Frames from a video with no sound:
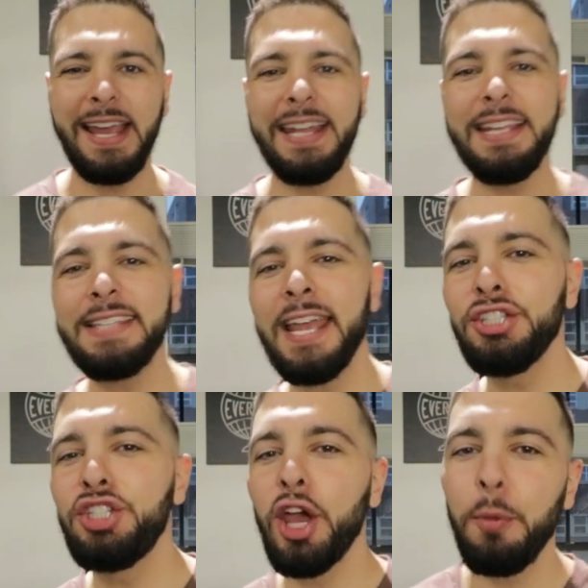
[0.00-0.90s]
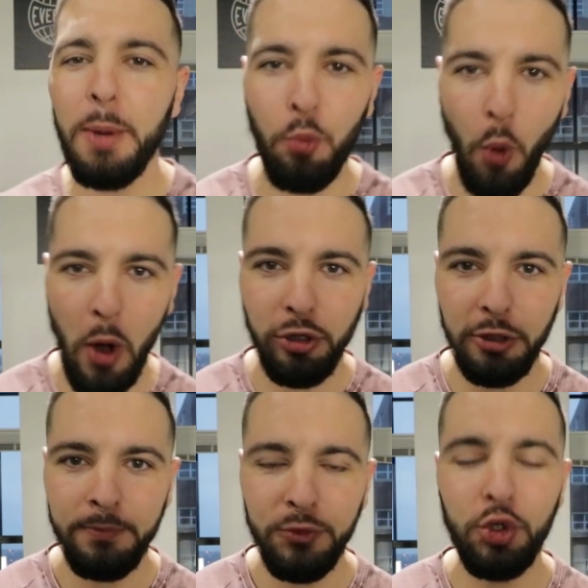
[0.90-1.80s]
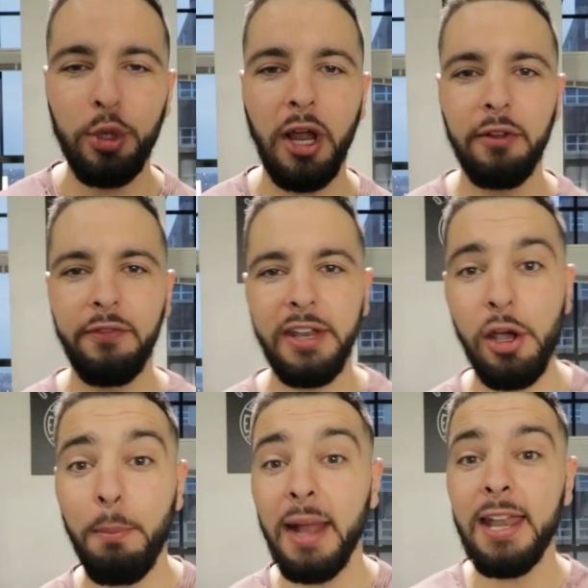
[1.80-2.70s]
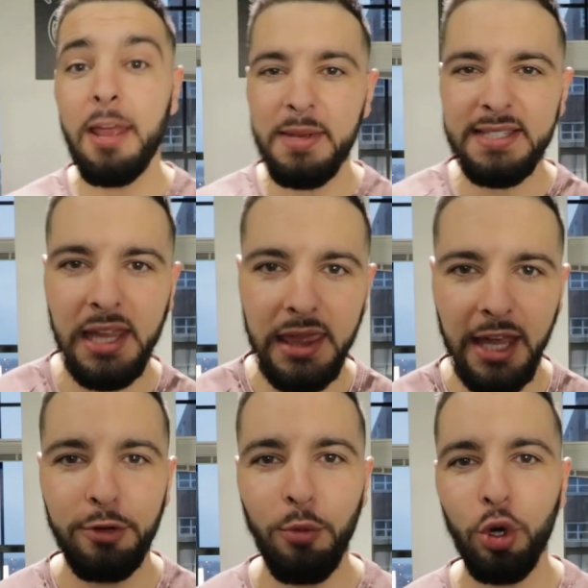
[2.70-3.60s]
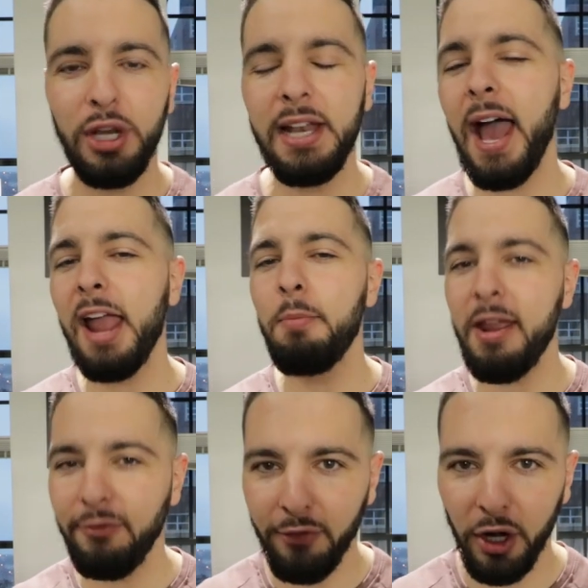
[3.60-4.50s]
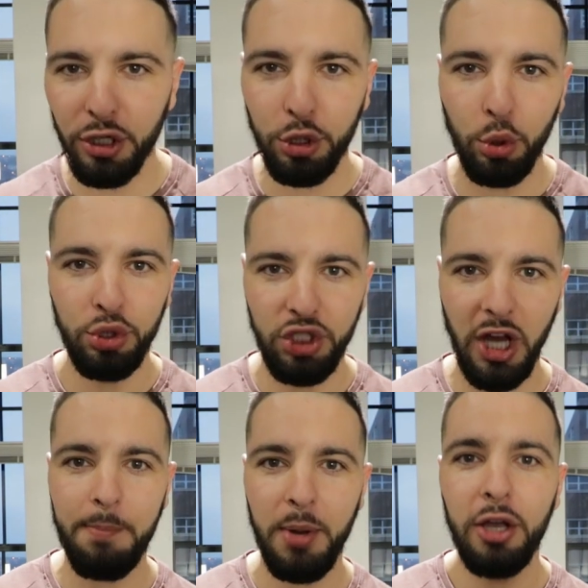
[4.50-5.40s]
Ladies and gentlemen, welcome to another video. My name is Nathanael Morton and I am a vertical jump